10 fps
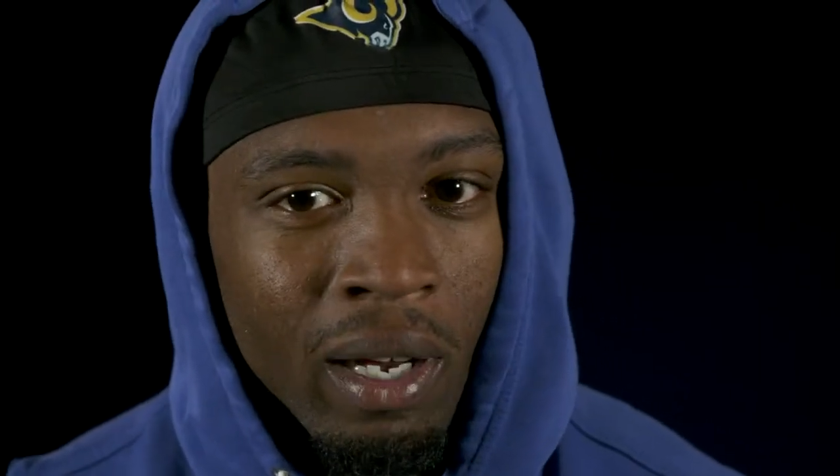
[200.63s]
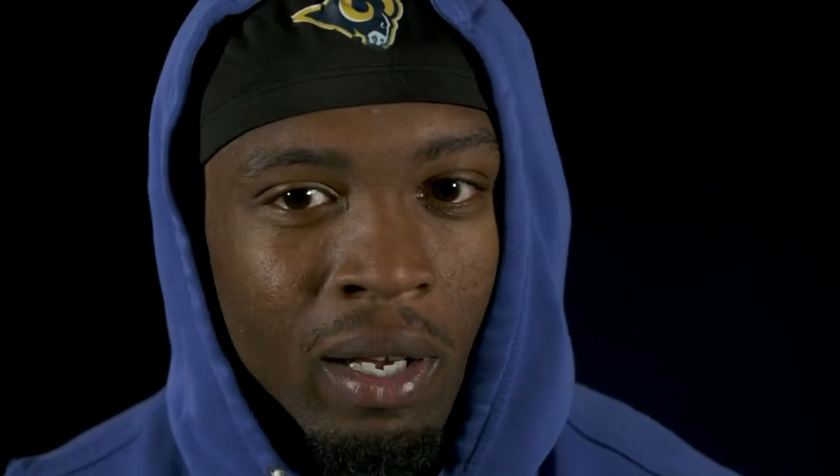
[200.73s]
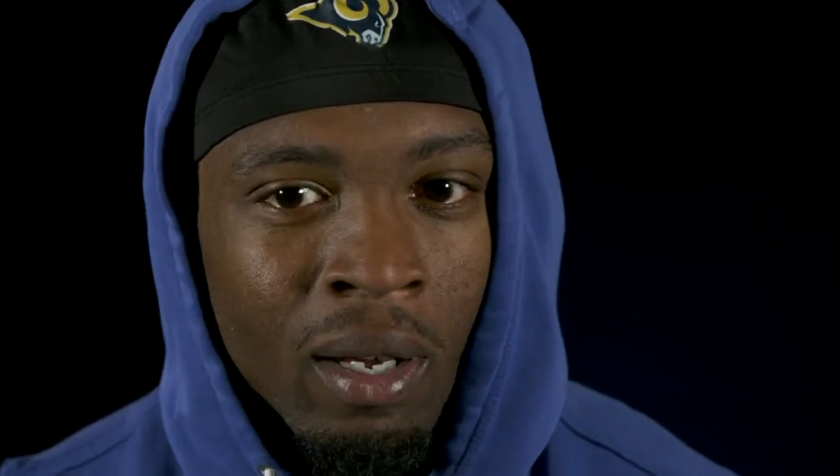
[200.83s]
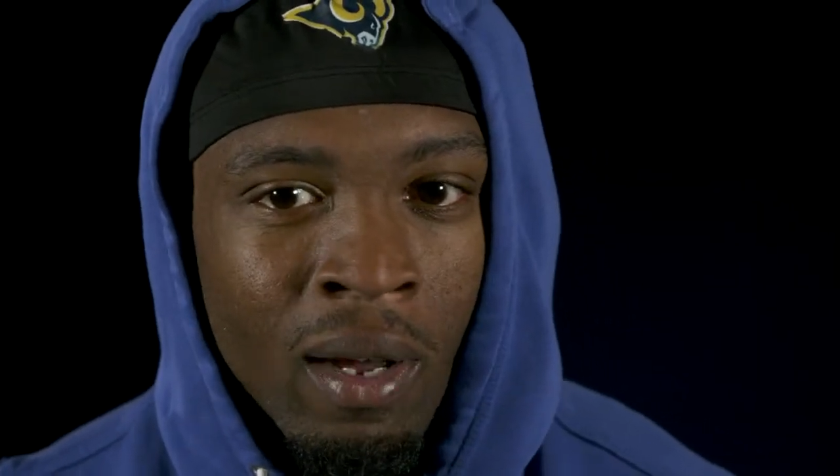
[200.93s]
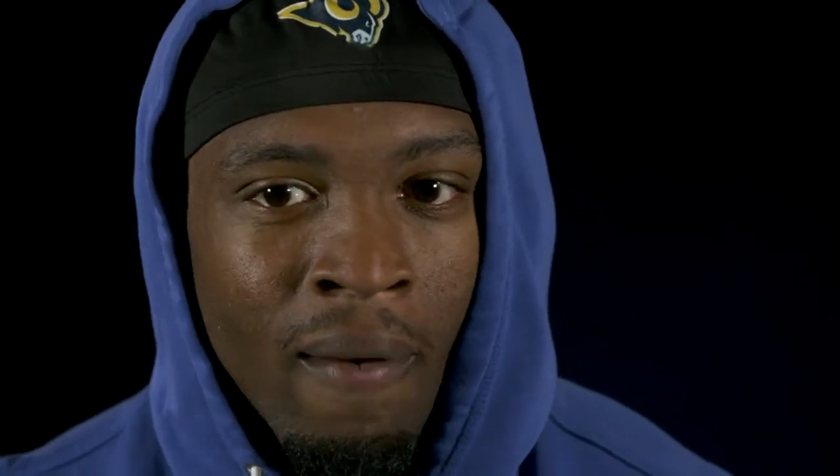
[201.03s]

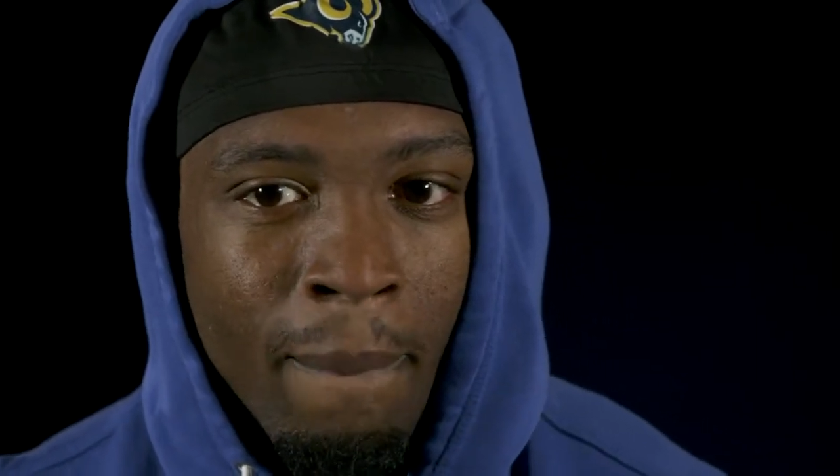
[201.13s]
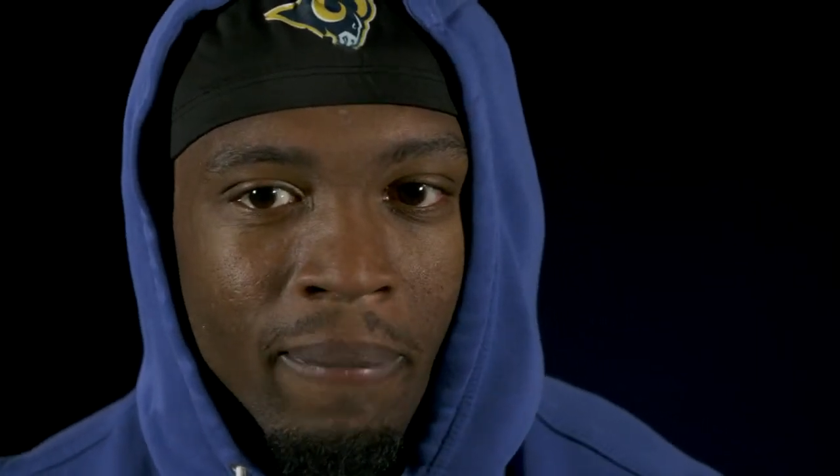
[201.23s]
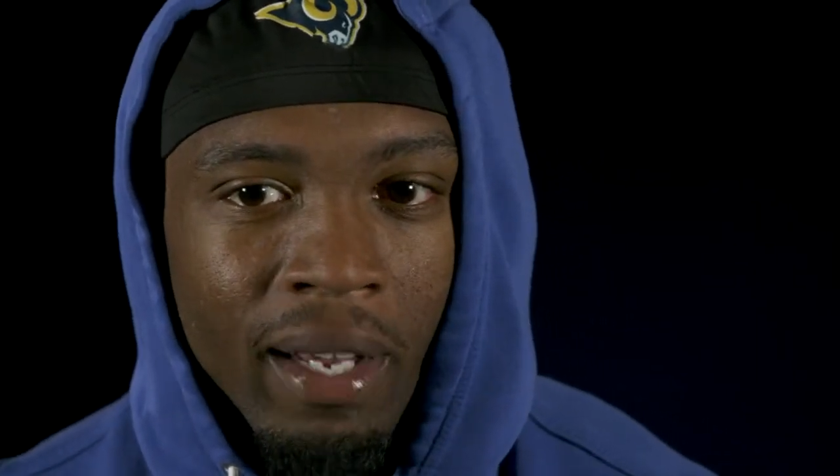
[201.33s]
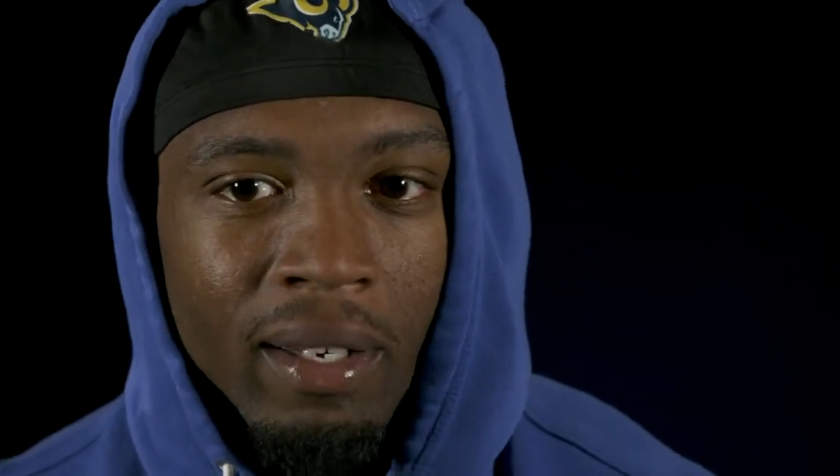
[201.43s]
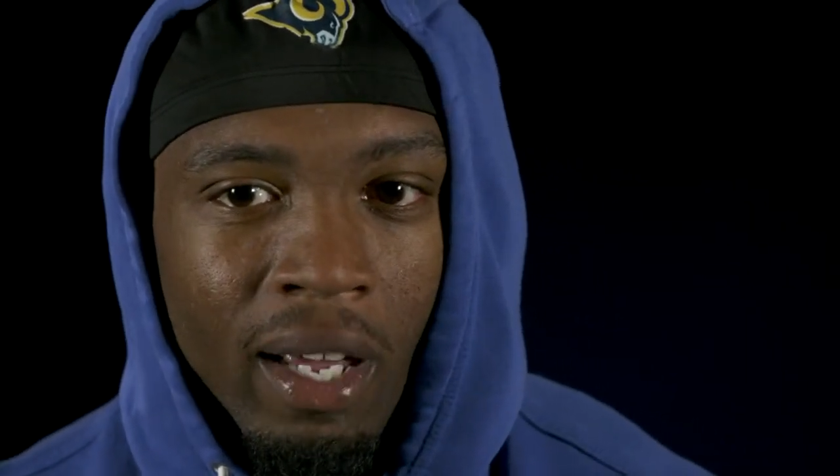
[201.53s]
But
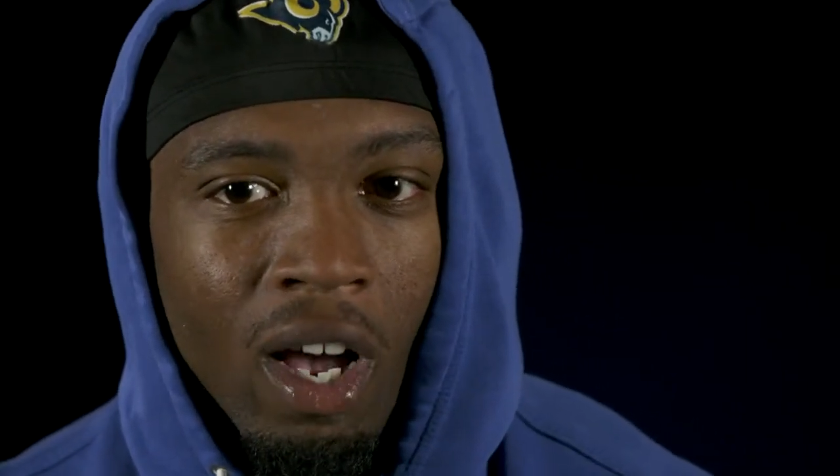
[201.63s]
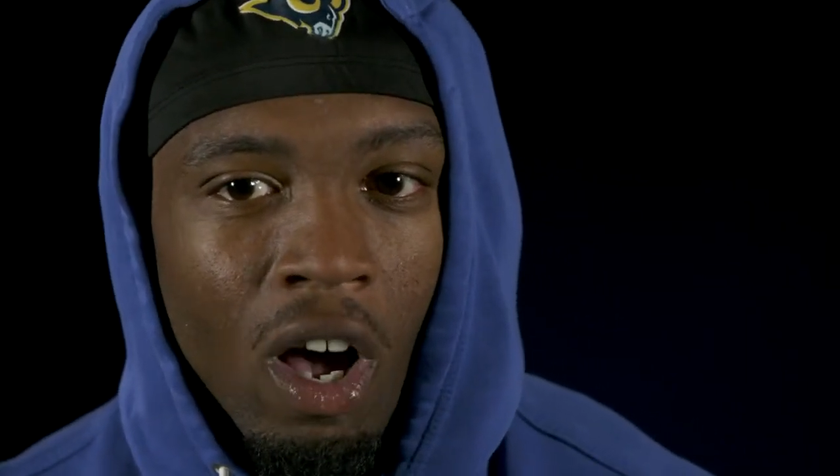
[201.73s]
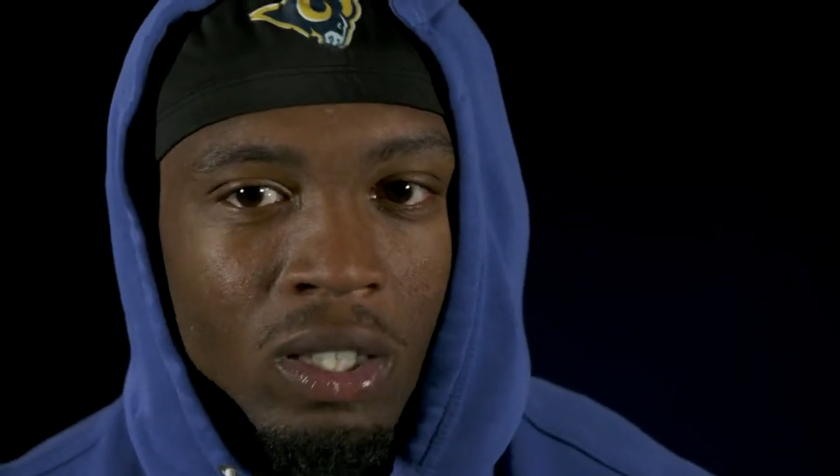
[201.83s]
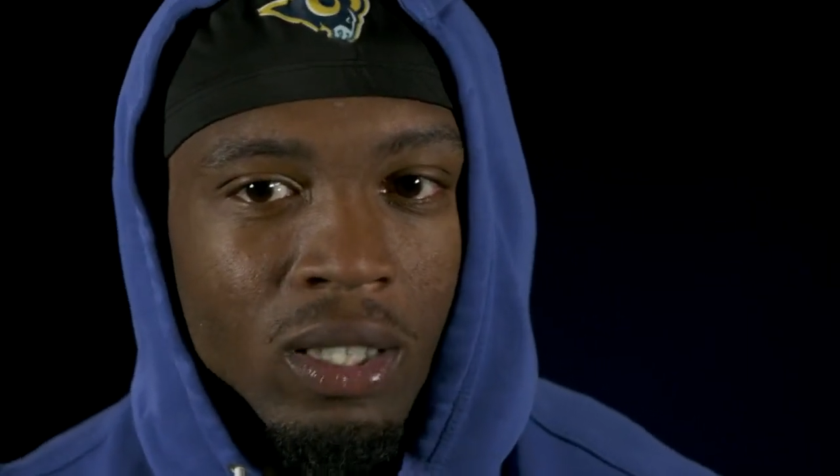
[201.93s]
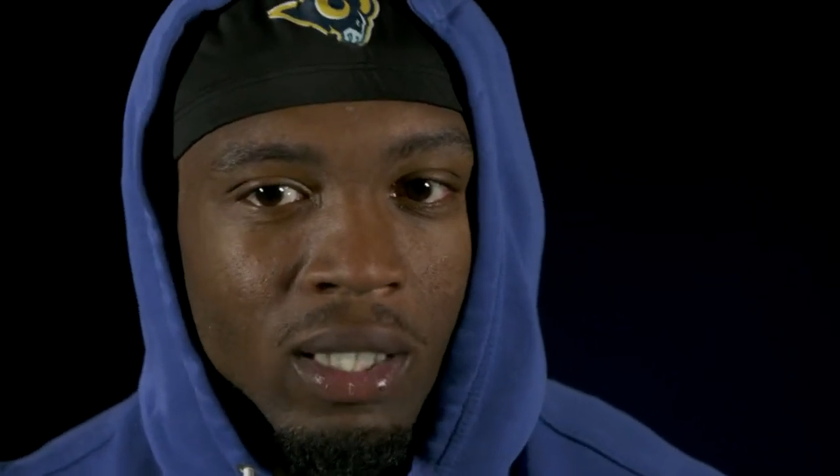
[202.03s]
they
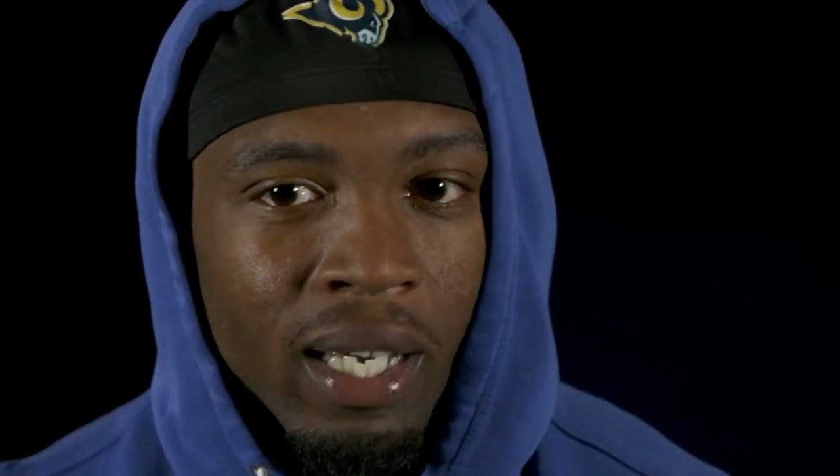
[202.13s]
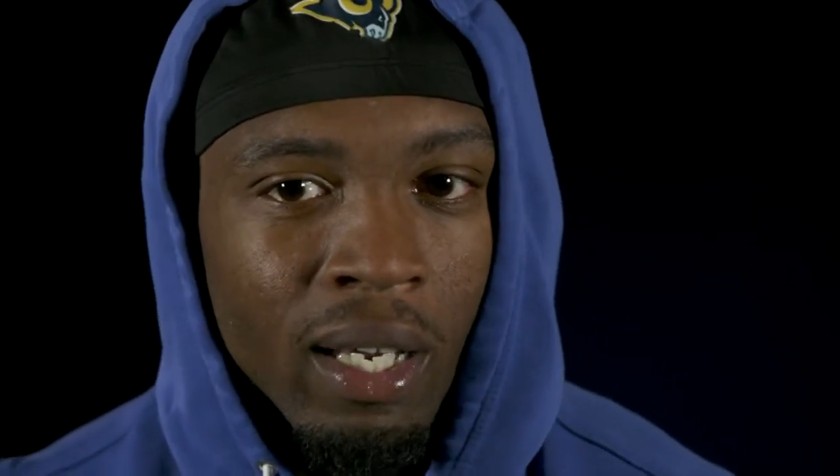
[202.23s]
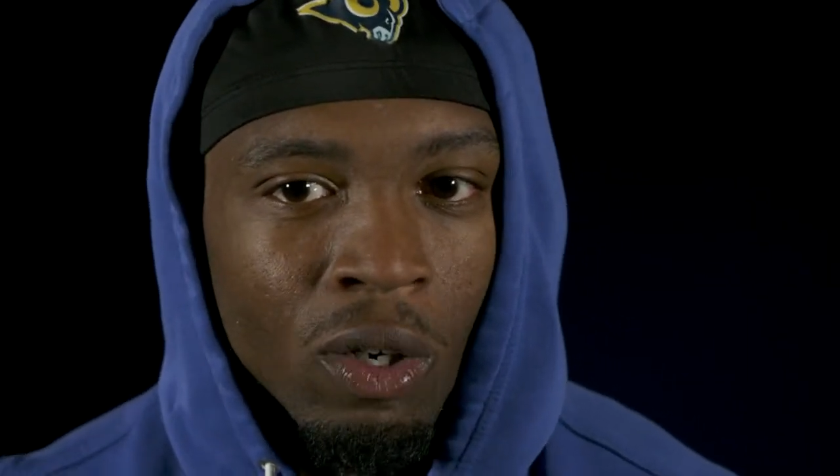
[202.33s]
honestly say,